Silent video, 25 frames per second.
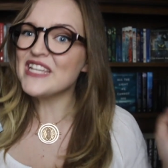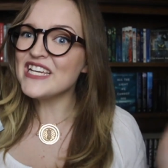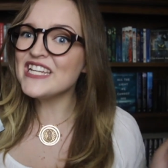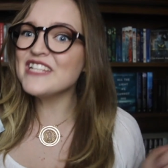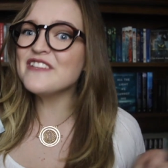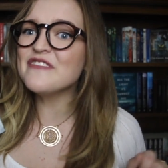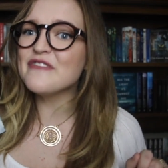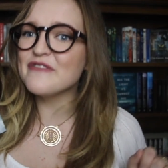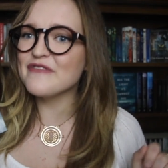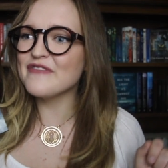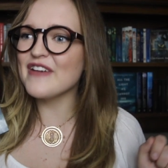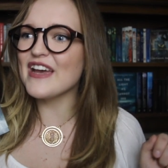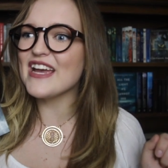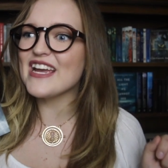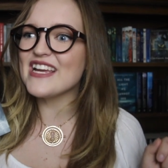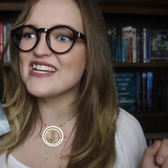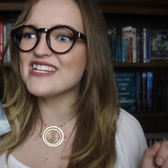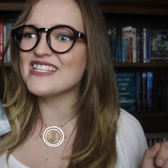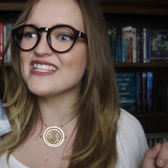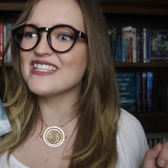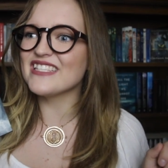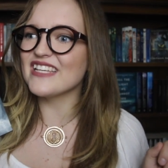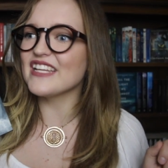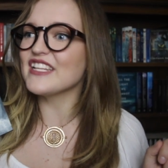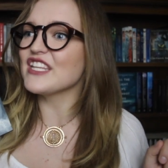
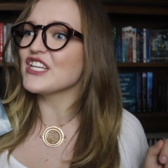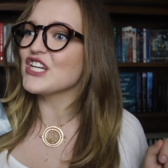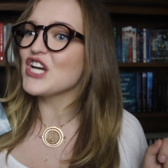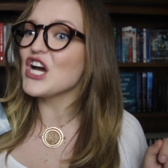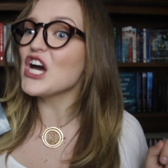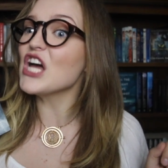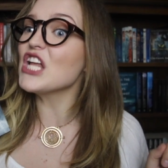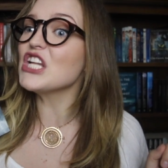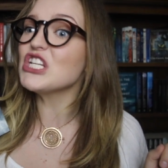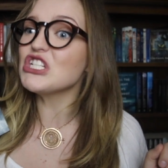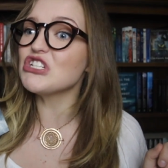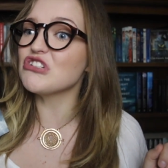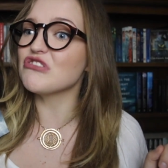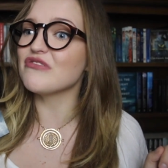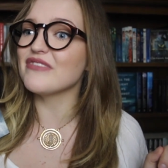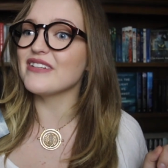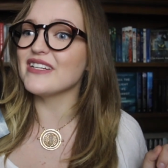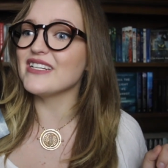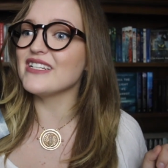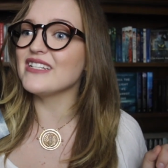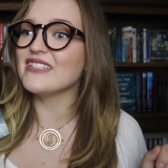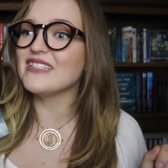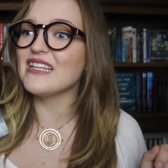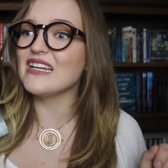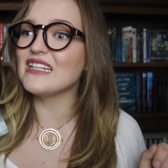invade this other
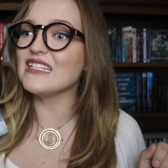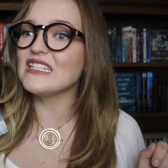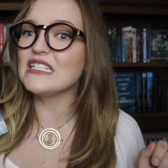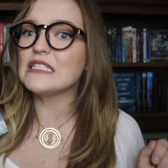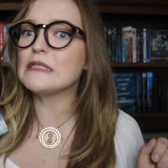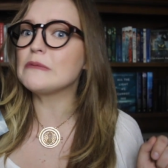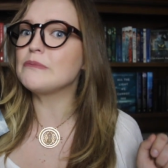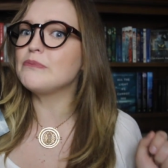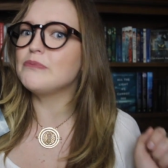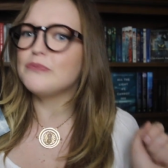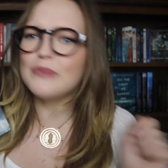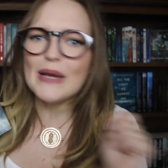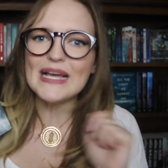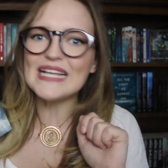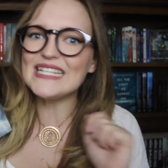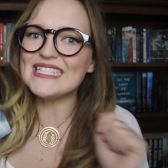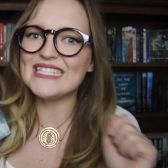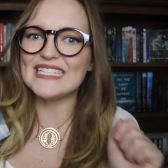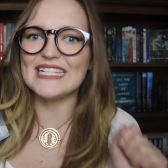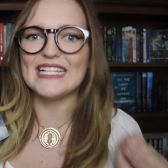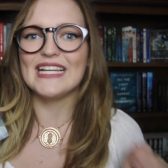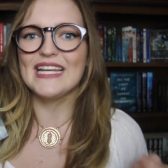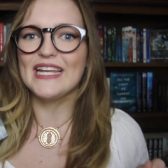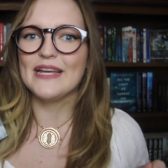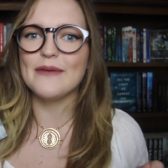country that is
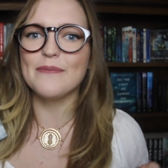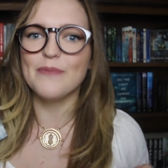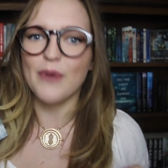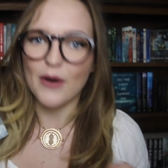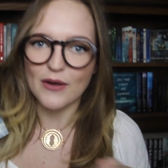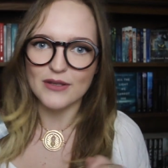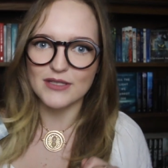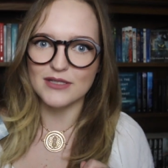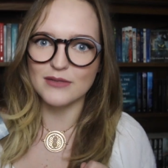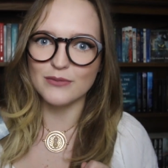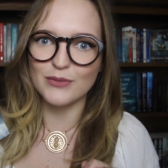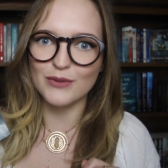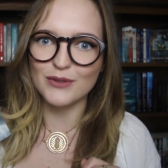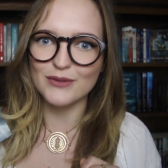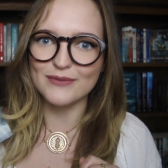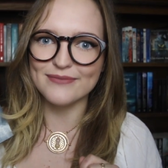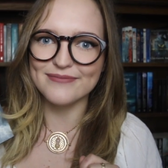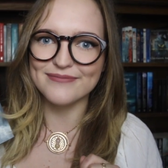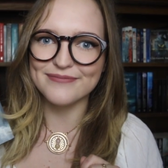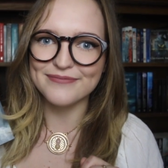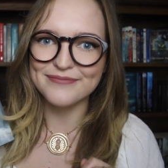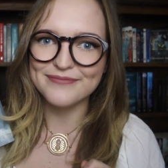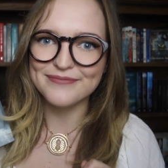basically impossible.